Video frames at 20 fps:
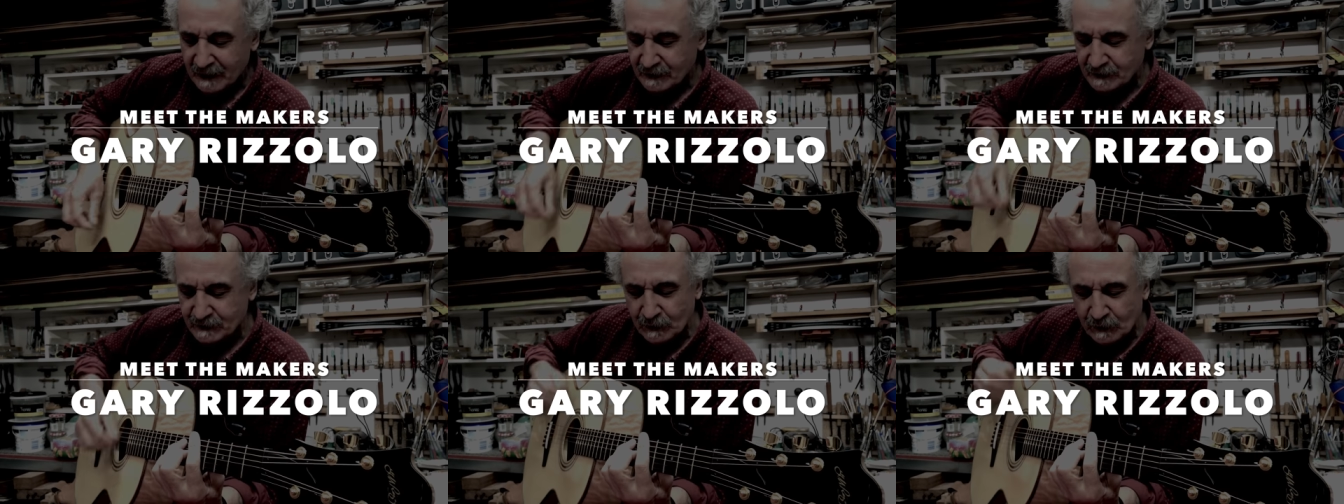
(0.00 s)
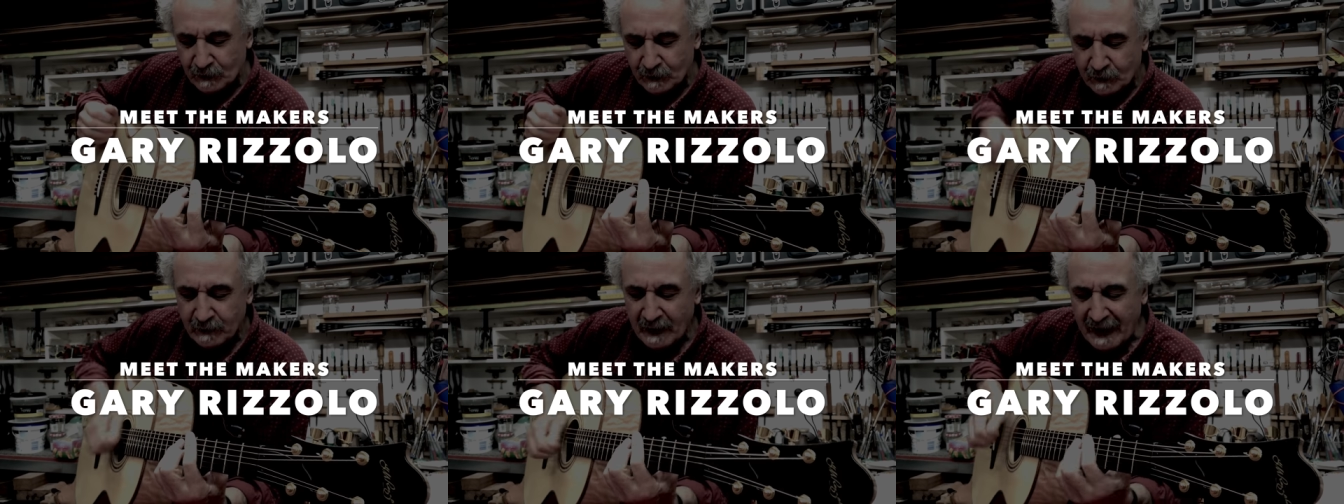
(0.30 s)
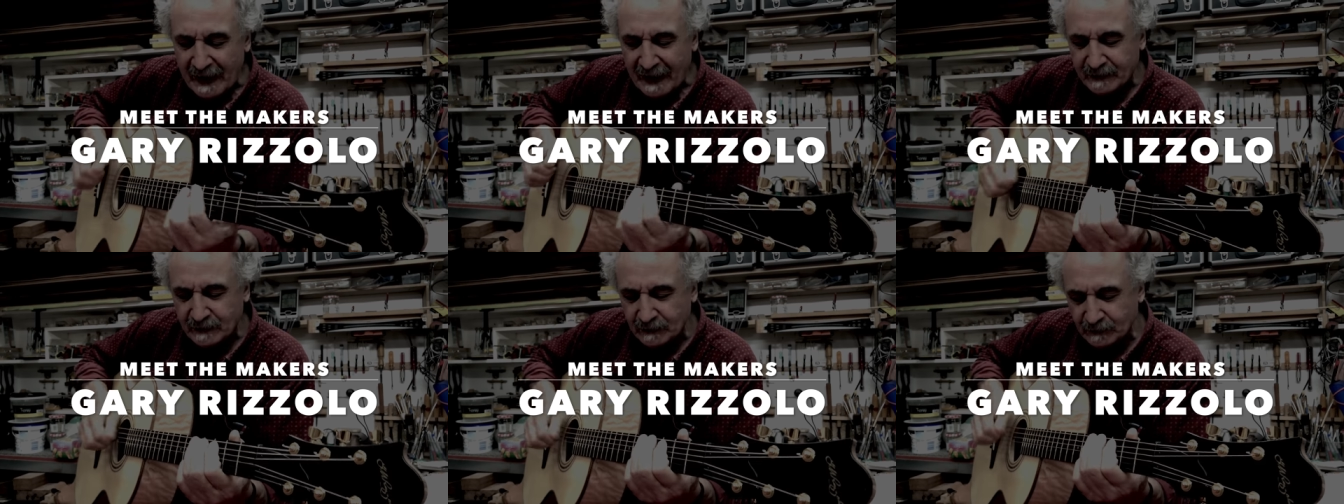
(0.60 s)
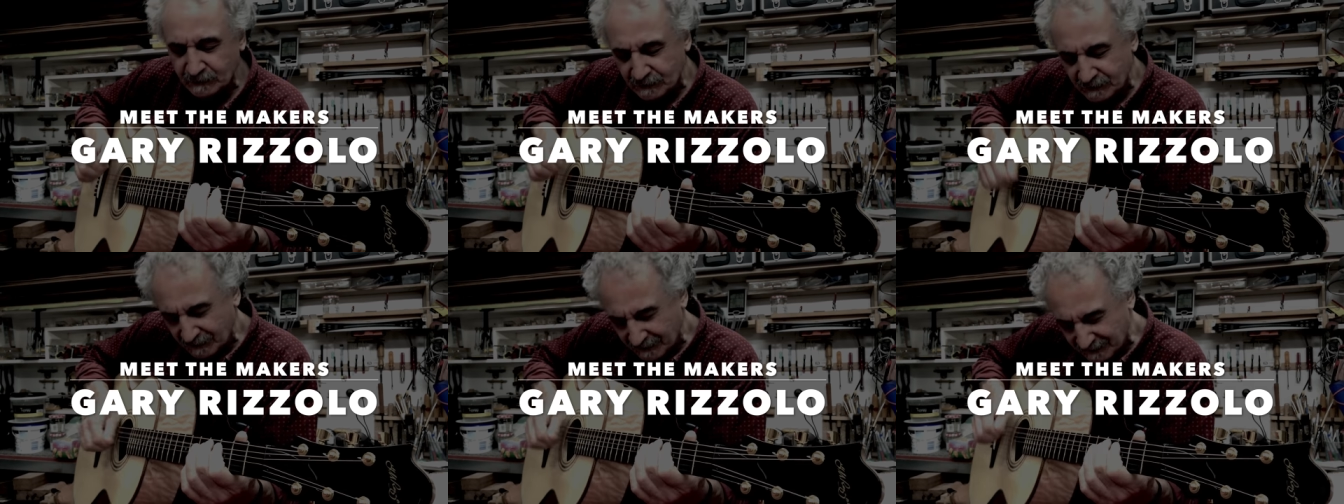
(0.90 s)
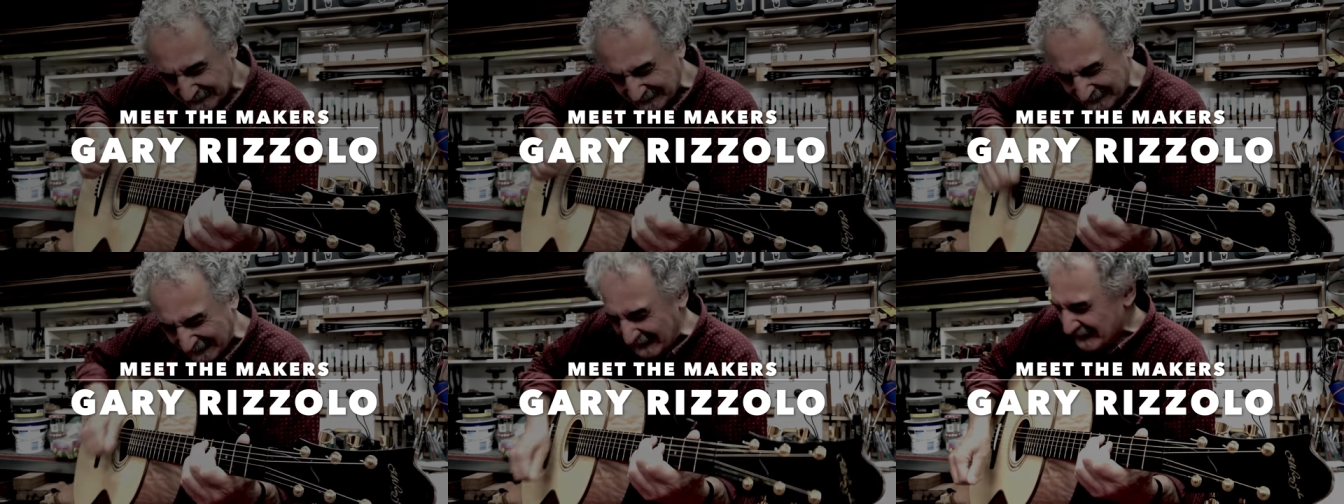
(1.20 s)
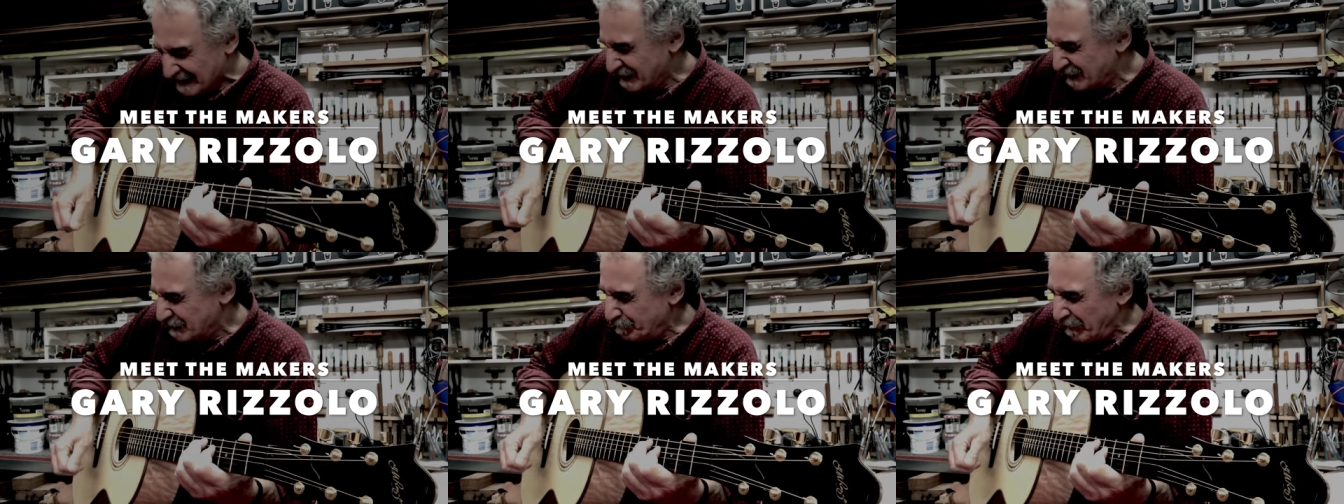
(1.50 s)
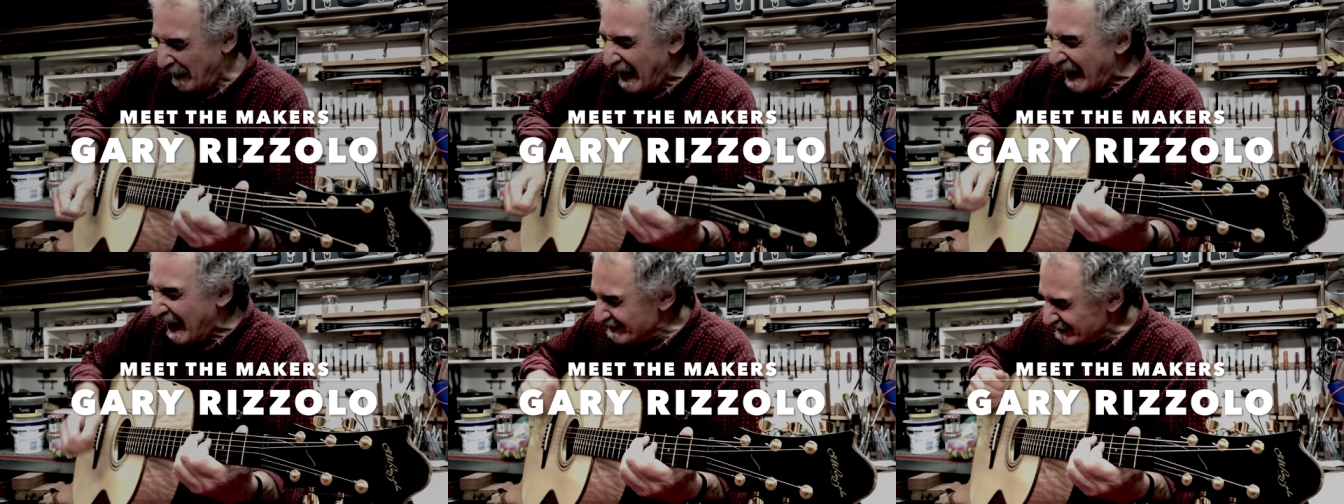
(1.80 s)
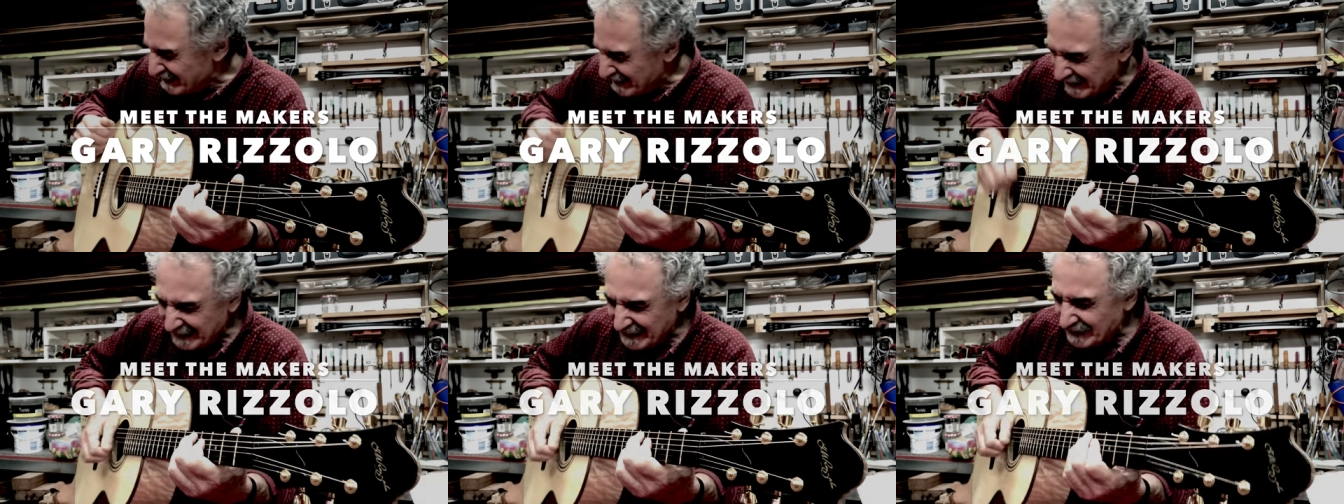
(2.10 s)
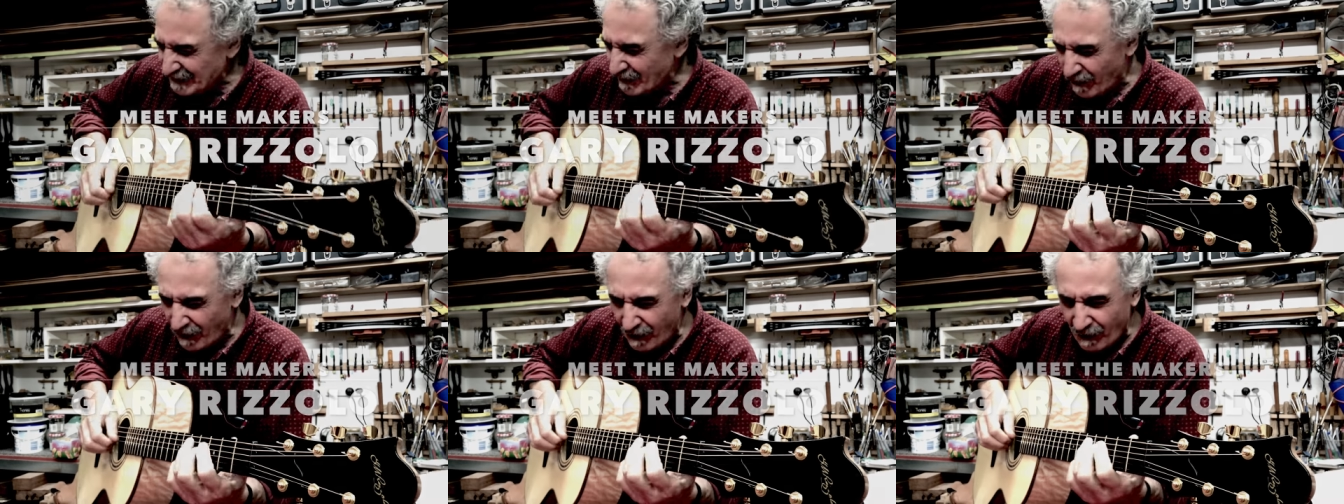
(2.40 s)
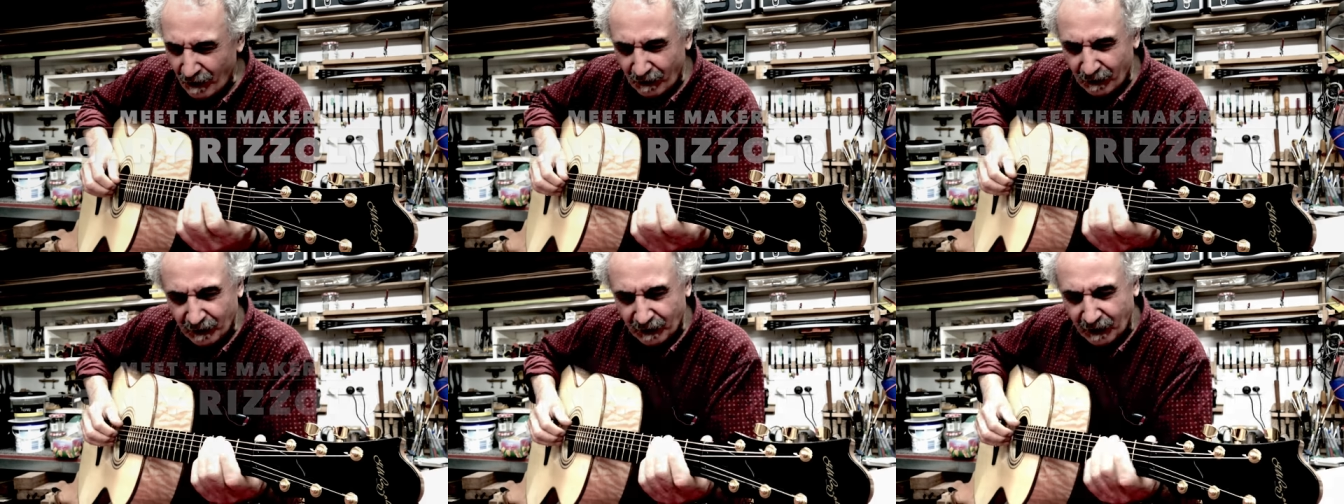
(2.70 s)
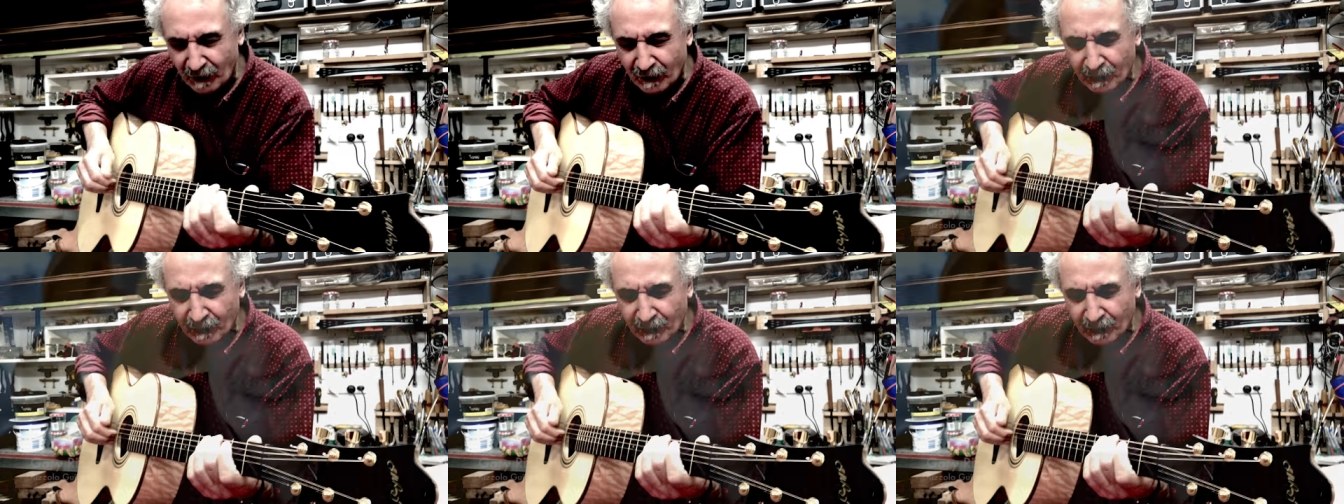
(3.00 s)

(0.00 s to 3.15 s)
so I could spend it all